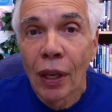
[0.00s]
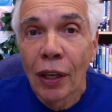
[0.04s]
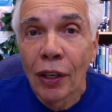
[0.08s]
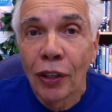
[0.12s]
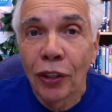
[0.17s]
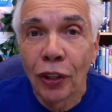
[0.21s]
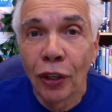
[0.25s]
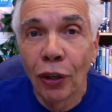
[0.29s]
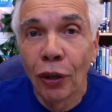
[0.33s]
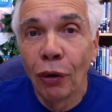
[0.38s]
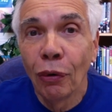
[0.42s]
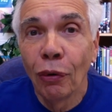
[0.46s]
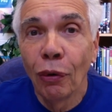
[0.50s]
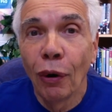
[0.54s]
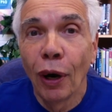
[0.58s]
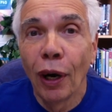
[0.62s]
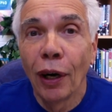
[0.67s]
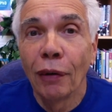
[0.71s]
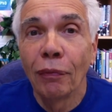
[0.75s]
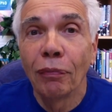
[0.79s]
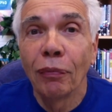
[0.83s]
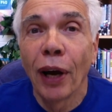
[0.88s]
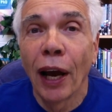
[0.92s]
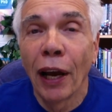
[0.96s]

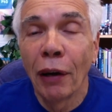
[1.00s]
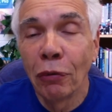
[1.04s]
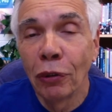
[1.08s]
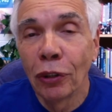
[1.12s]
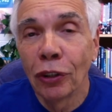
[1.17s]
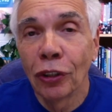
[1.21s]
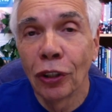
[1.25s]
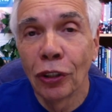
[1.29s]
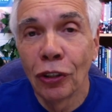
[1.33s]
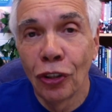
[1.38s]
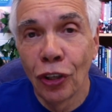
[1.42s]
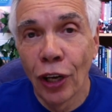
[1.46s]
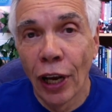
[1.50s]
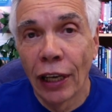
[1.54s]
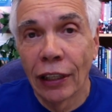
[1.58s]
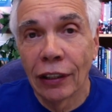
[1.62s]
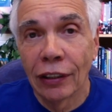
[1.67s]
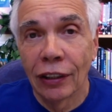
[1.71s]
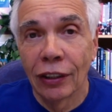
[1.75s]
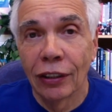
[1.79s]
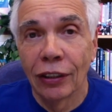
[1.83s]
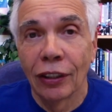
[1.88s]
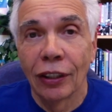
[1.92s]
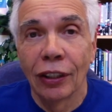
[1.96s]
So I would
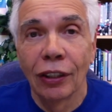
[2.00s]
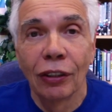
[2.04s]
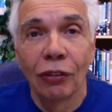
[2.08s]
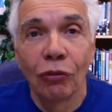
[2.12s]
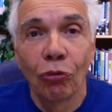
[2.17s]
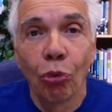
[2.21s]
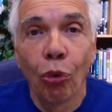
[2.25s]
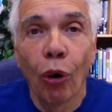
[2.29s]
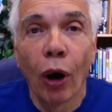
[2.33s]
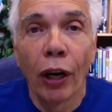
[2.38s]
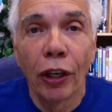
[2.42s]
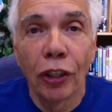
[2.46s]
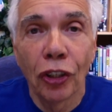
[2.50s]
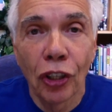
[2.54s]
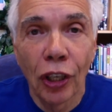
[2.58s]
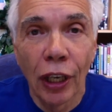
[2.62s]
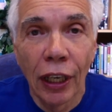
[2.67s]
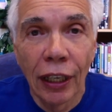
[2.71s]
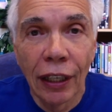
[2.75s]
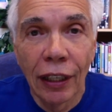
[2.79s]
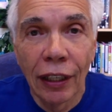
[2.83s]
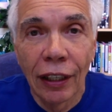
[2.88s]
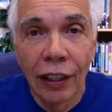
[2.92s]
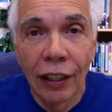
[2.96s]
suggest
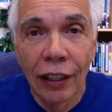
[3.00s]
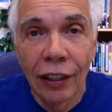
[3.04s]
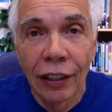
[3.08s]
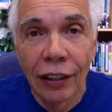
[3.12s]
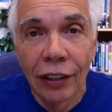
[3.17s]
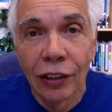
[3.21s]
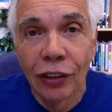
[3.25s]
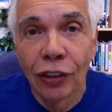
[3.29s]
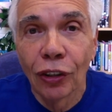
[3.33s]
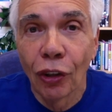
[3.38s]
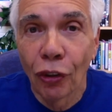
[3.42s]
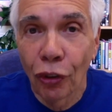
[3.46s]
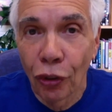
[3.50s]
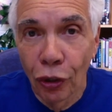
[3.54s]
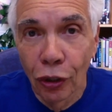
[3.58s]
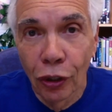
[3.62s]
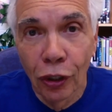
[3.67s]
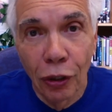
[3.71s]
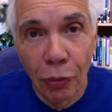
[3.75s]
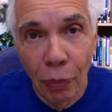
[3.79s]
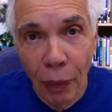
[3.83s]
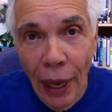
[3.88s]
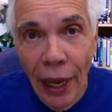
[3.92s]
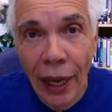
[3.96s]
watching The
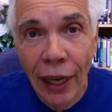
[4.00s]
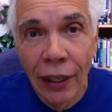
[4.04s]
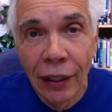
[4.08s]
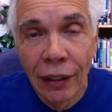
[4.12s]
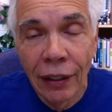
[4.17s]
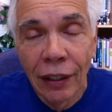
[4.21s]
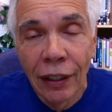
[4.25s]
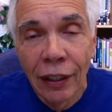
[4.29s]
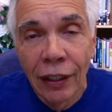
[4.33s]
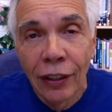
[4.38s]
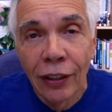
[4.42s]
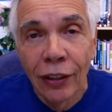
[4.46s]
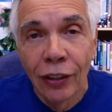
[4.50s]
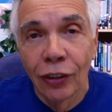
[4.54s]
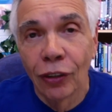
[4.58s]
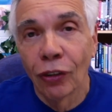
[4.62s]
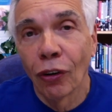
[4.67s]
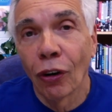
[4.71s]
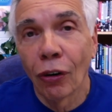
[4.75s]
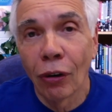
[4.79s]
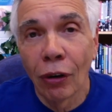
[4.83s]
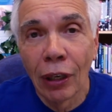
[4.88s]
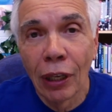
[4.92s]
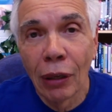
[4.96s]
Third Man,
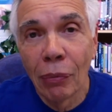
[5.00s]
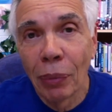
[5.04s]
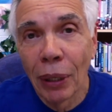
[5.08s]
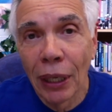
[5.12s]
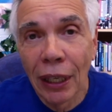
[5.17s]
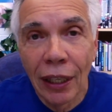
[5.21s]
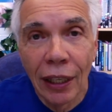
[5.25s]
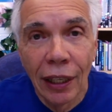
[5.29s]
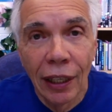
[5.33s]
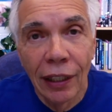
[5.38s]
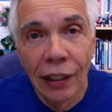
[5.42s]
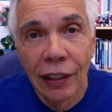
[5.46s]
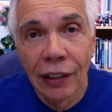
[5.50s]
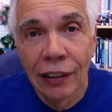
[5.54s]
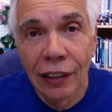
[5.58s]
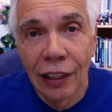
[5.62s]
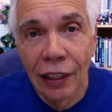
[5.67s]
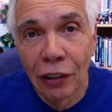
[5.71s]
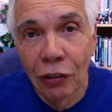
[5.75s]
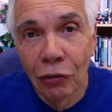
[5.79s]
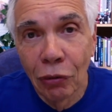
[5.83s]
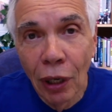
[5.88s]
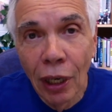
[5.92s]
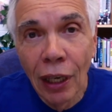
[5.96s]
not only because
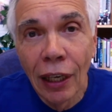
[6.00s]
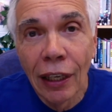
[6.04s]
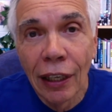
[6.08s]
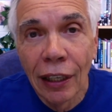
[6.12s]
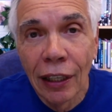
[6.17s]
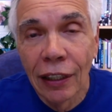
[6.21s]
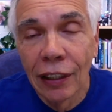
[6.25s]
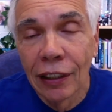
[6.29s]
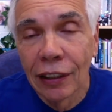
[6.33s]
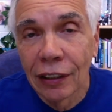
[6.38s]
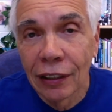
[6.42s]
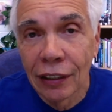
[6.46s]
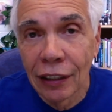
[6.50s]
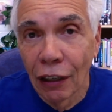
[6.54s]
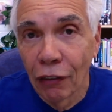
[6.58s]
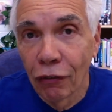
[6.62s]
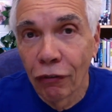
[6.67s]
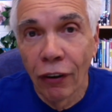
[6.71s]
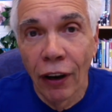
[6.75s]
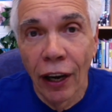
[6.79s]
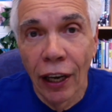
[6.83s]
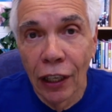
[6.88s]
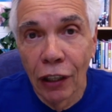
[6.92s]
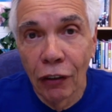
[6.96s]
it really is a
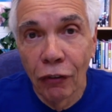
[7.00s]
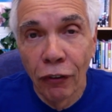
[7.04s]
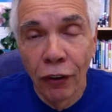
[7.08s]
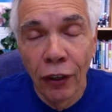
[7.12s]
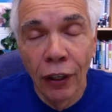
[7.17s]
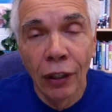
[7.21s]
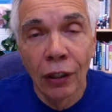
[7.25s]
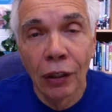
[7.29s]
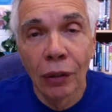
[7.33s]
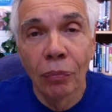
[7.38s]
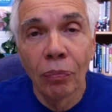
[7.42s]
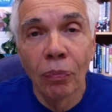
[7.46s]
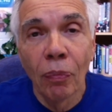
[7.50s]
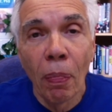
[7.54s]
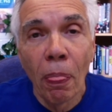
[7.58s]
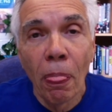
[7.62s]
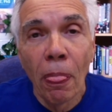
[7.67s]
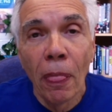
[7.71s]
fine film,